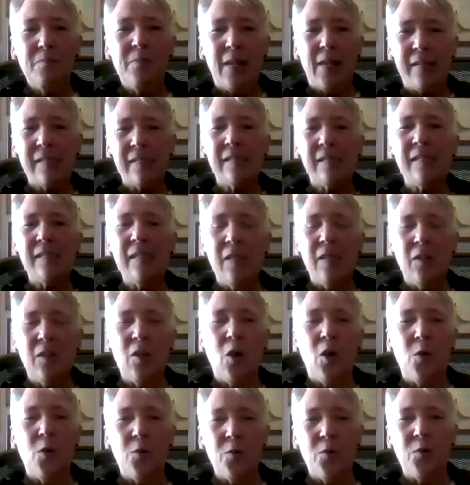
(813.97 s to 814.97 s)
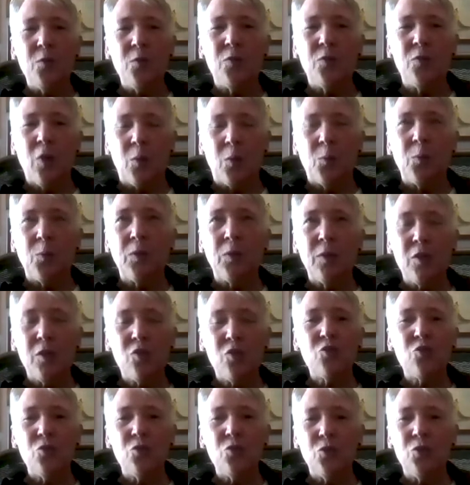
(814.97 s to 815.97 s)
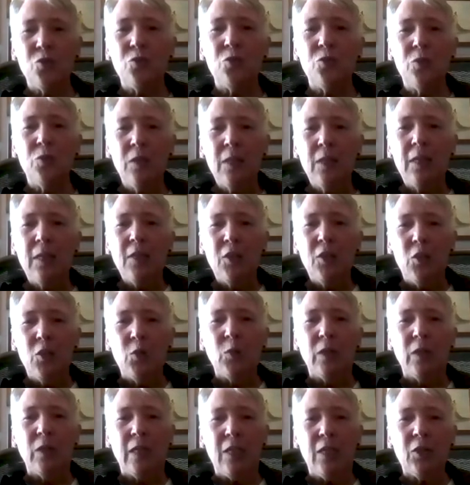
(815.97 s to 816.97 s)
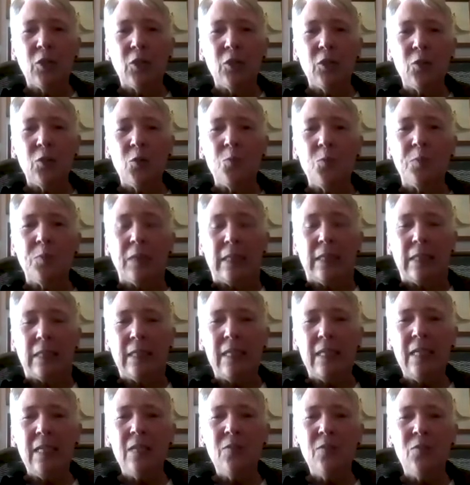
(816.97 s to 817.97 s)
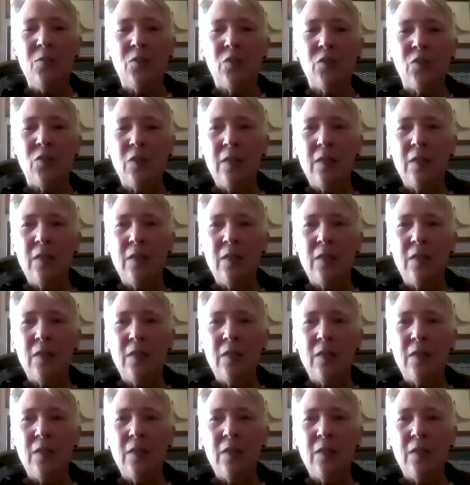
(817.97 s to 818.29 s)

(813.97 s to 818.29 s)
that CEO who's a really true, leader, who believes